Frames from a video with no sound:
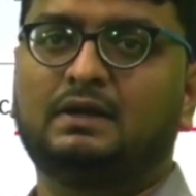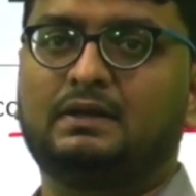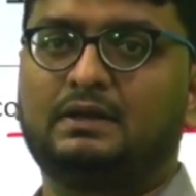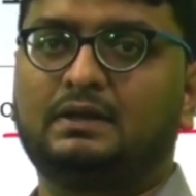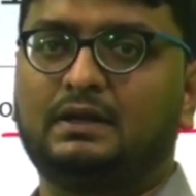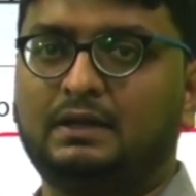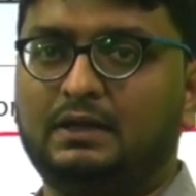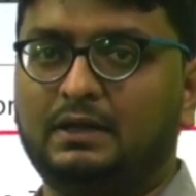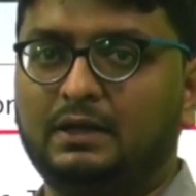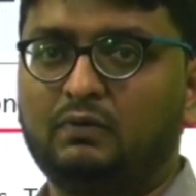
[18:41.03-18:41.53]

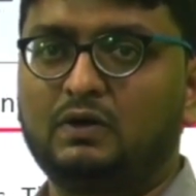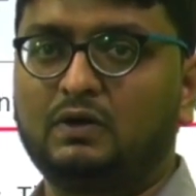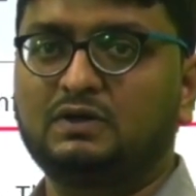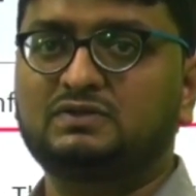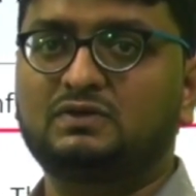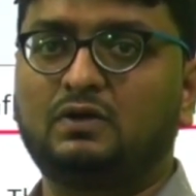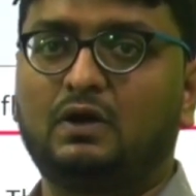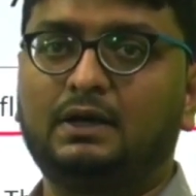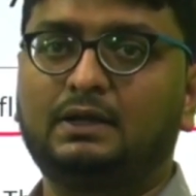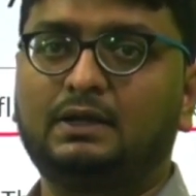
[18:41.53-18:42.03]
it was
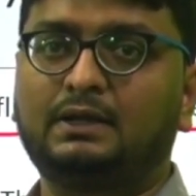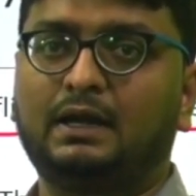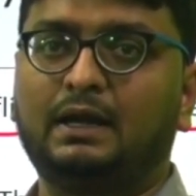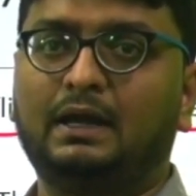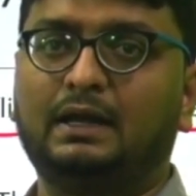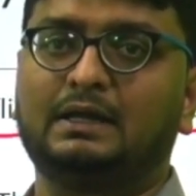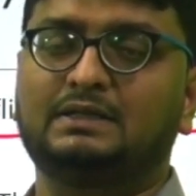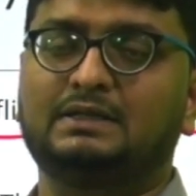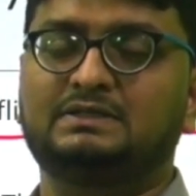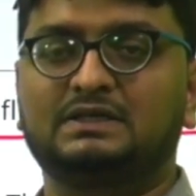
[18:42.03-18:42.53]
not
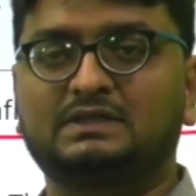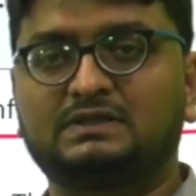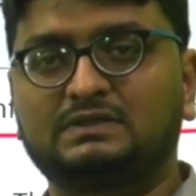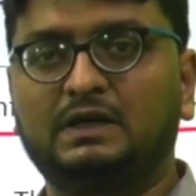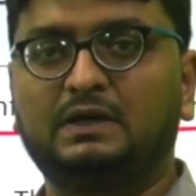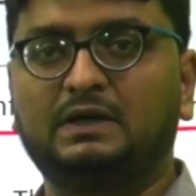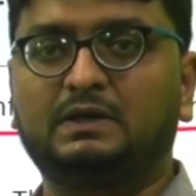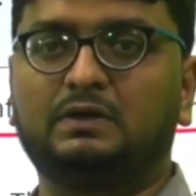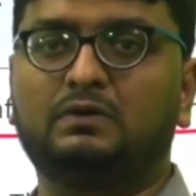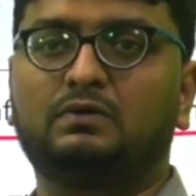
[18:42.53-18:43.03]
a
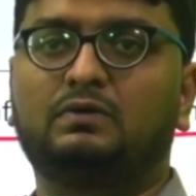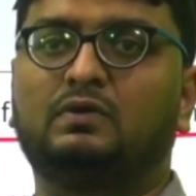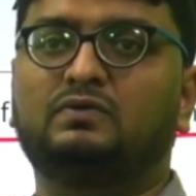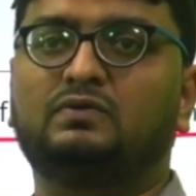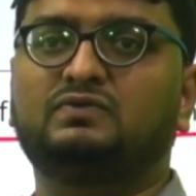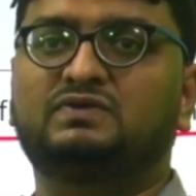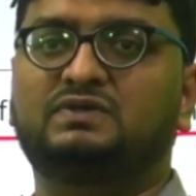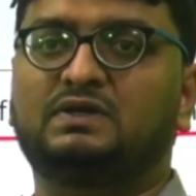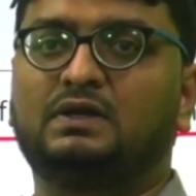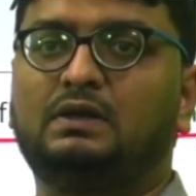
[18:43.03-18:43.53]
legislative
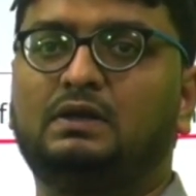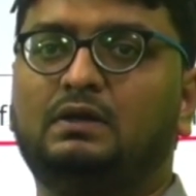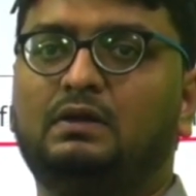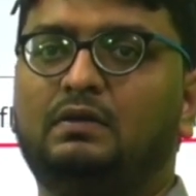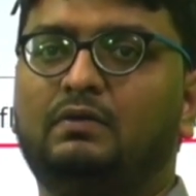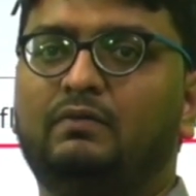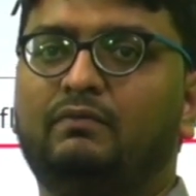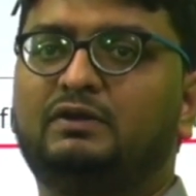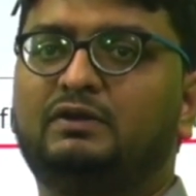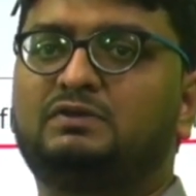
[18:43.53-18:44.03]
council
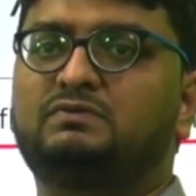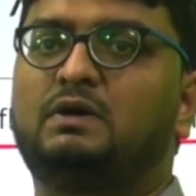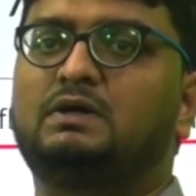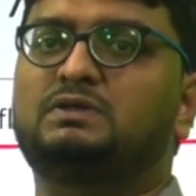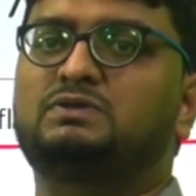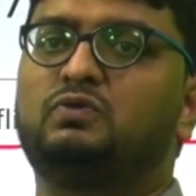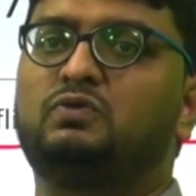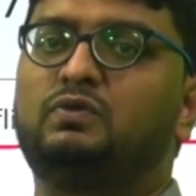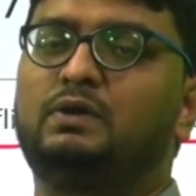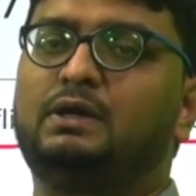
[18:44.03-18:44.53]
which
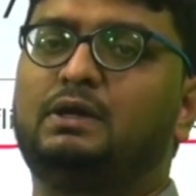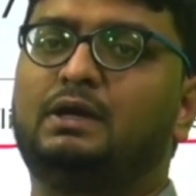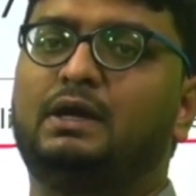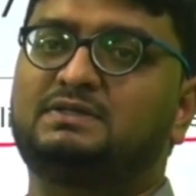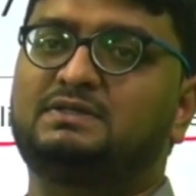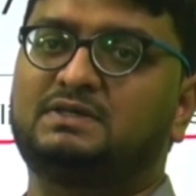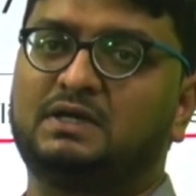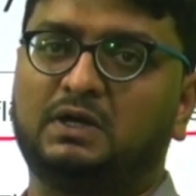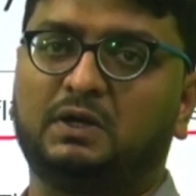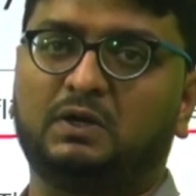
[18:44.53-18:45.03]
was doing
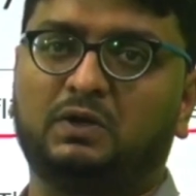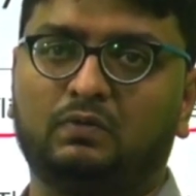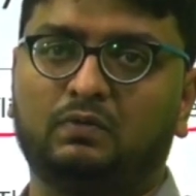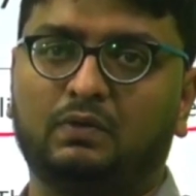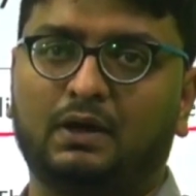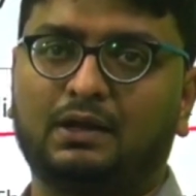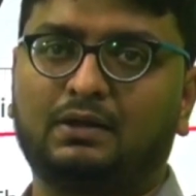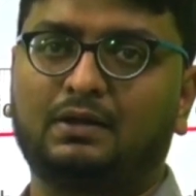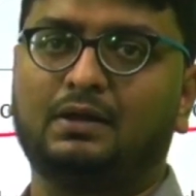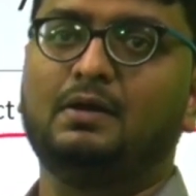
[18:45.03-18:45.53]
executive
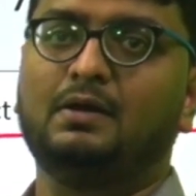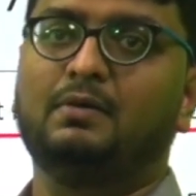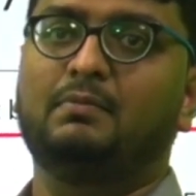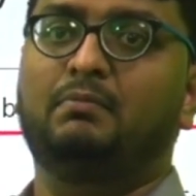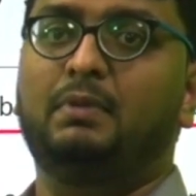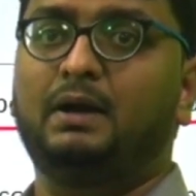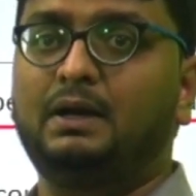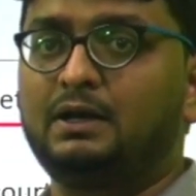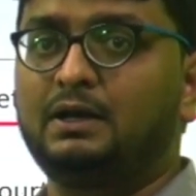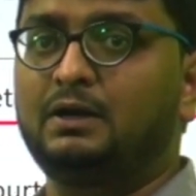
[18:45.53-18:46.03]
work,
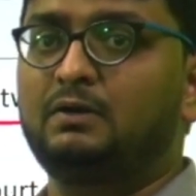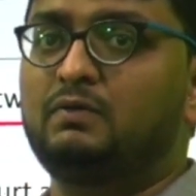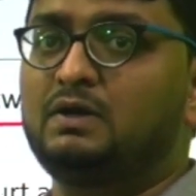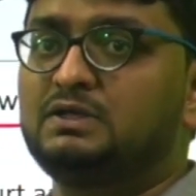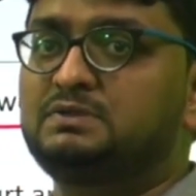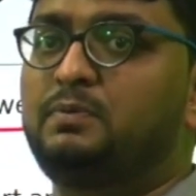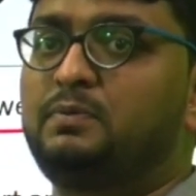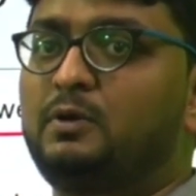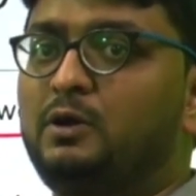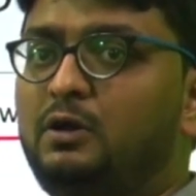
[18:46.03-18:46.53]
but it
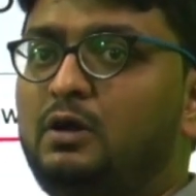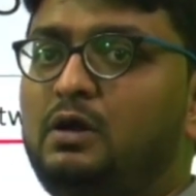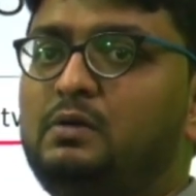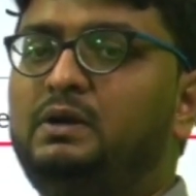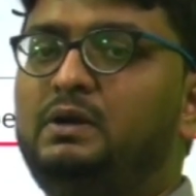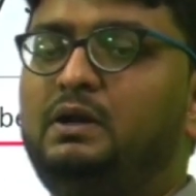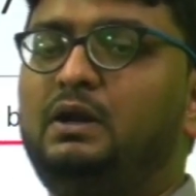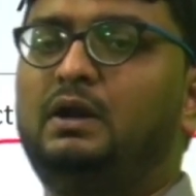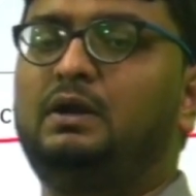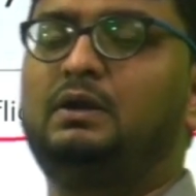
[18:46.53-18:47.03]
was
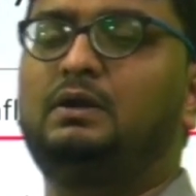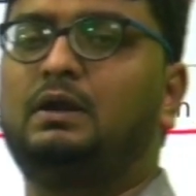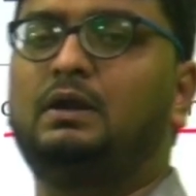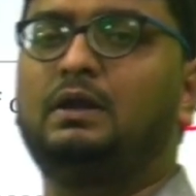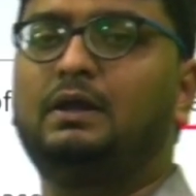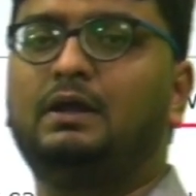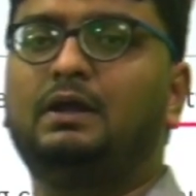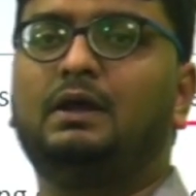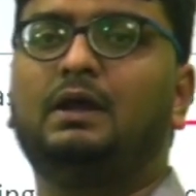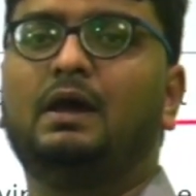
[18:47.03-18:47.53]

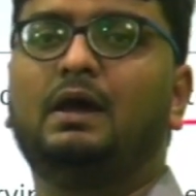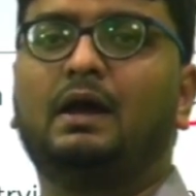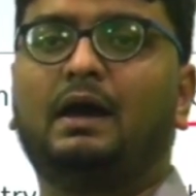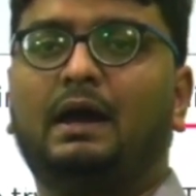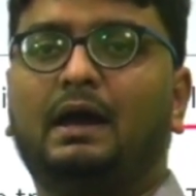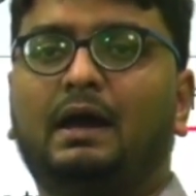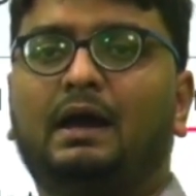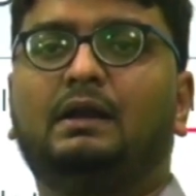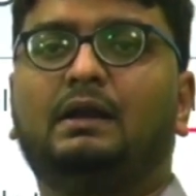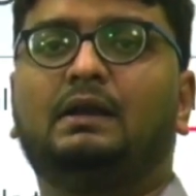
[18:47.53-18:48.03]
predominantly
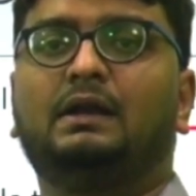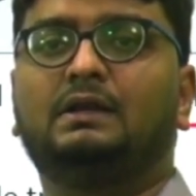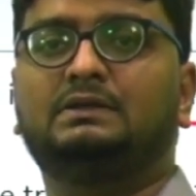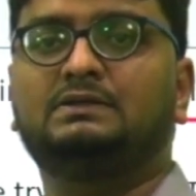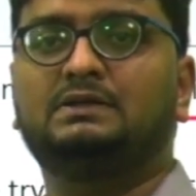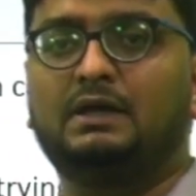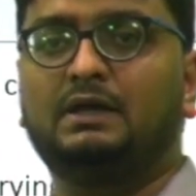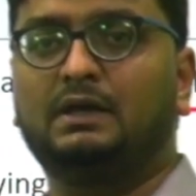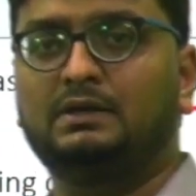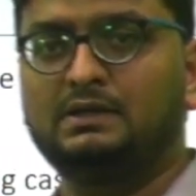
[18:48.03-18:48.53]
a
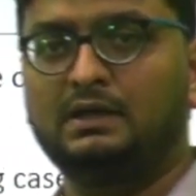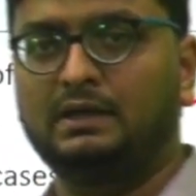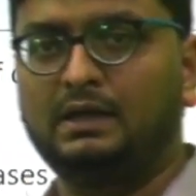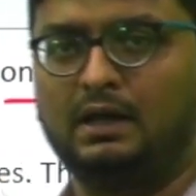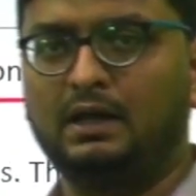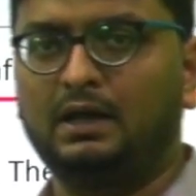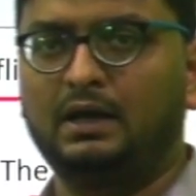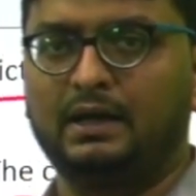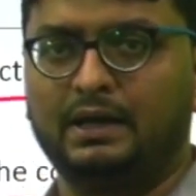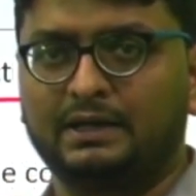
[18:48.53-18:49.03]

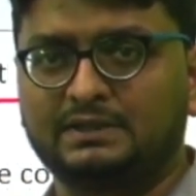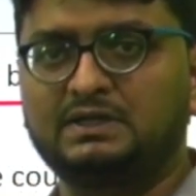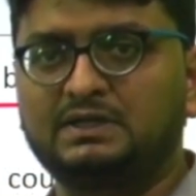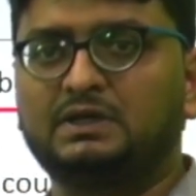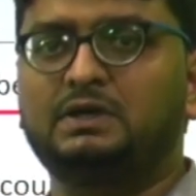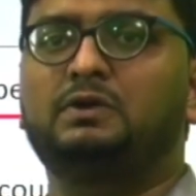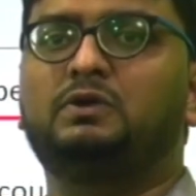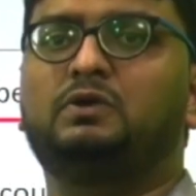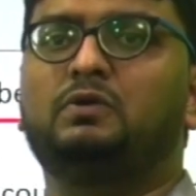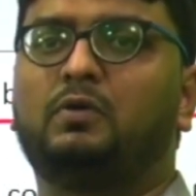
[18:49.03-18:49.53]

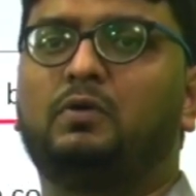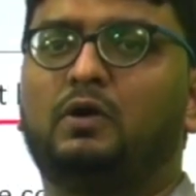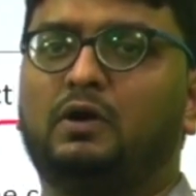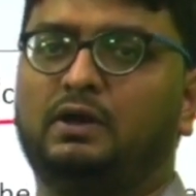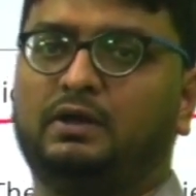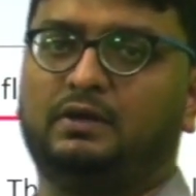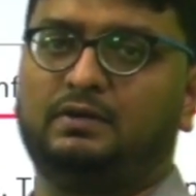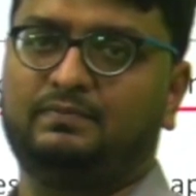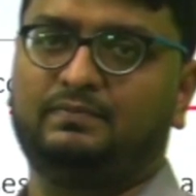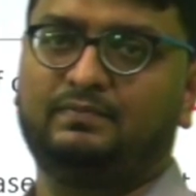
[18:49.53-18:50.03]
executive
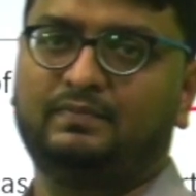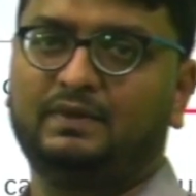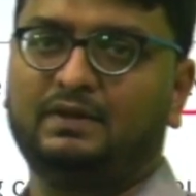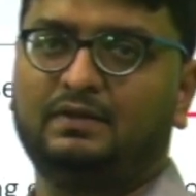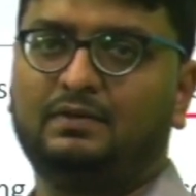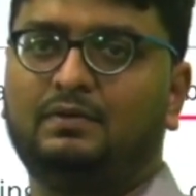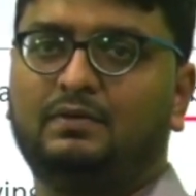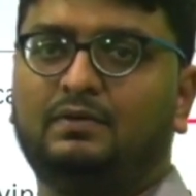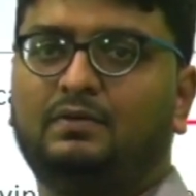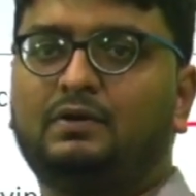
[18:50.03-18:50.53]
body.
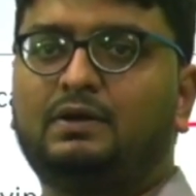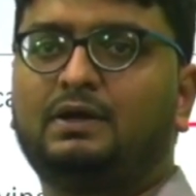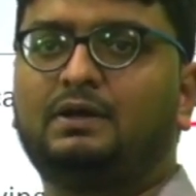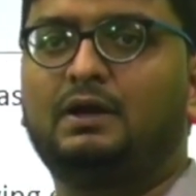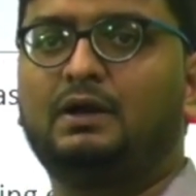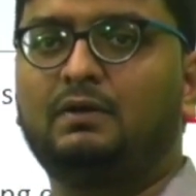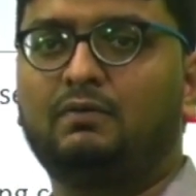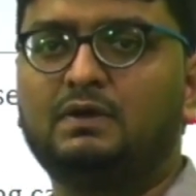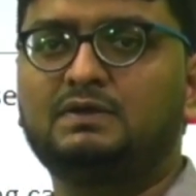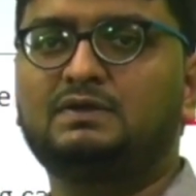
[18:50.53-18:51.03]
Okay,
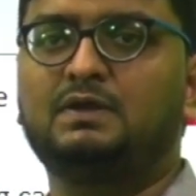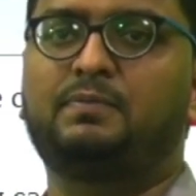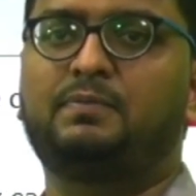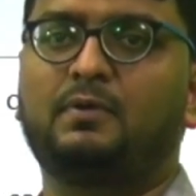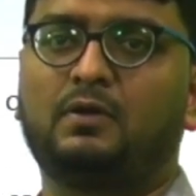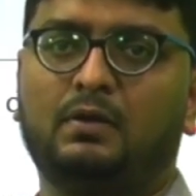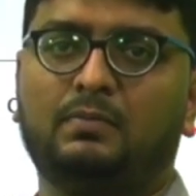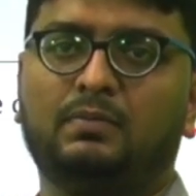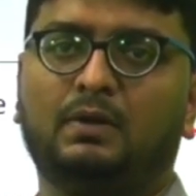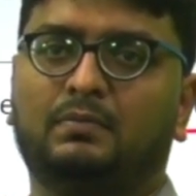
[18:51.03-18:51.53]
that was the
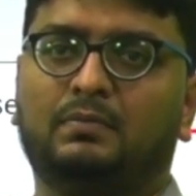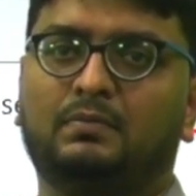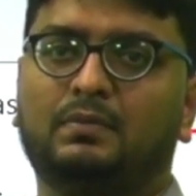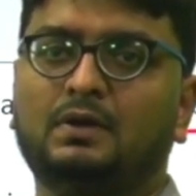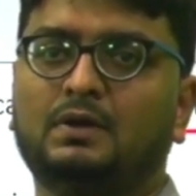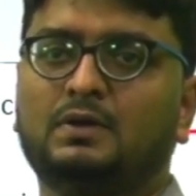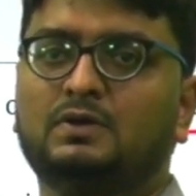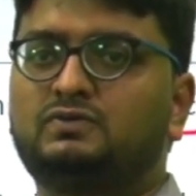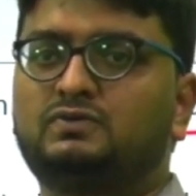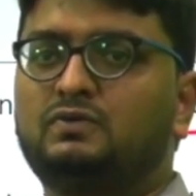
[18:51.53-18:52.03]
problem.
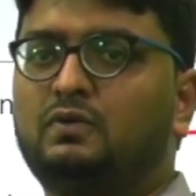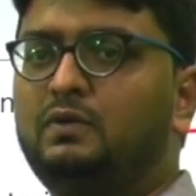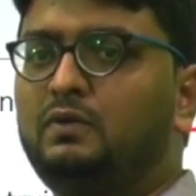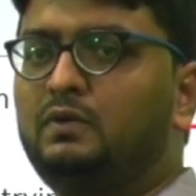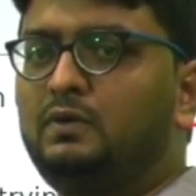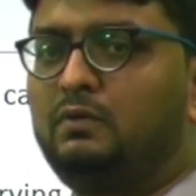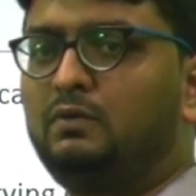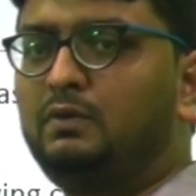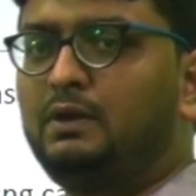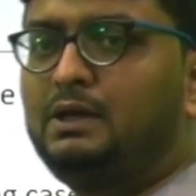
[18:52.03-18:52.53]
So
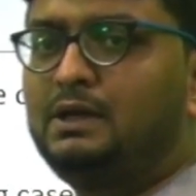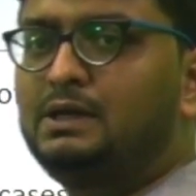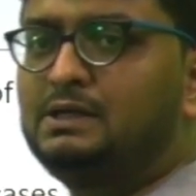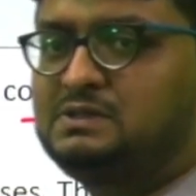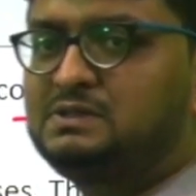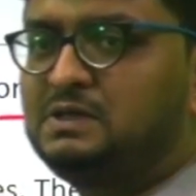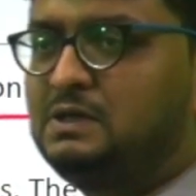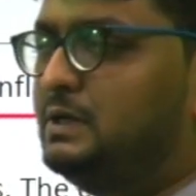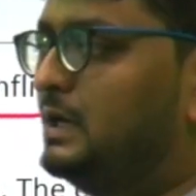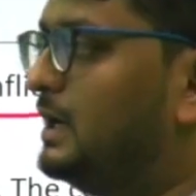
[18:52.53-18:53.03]
during
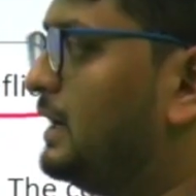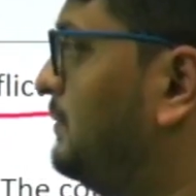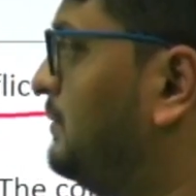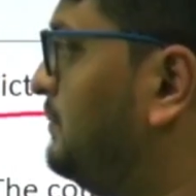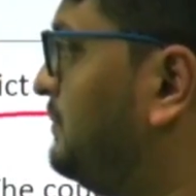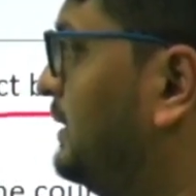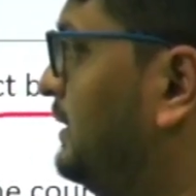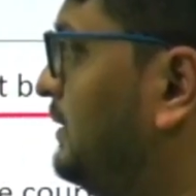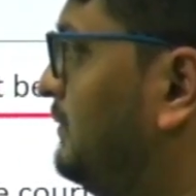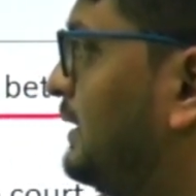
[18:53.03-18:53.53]
East India
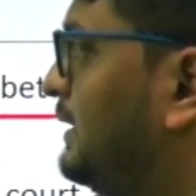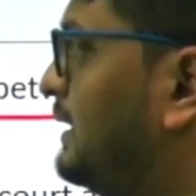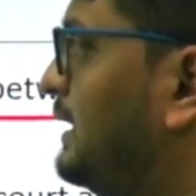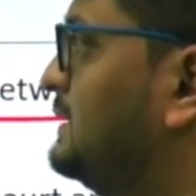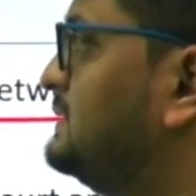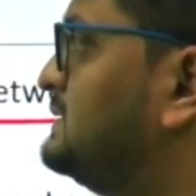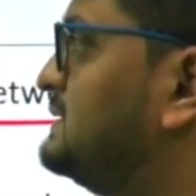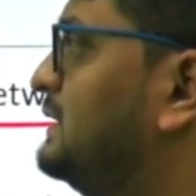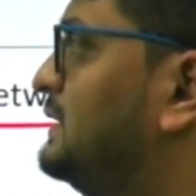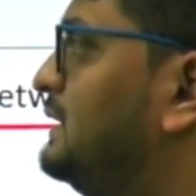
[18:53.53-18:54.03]
Company we
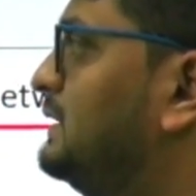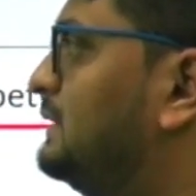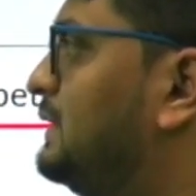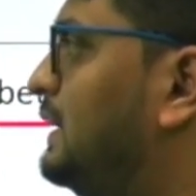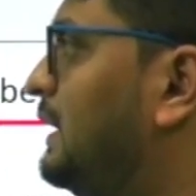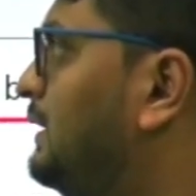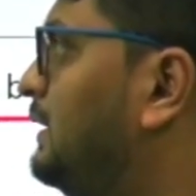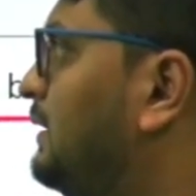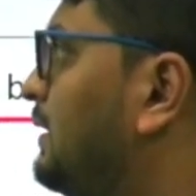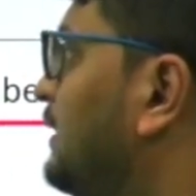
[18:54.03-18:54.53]
can see
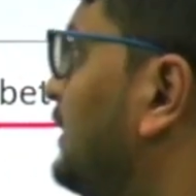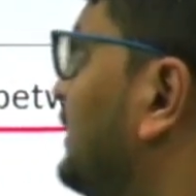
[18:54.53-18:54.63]
that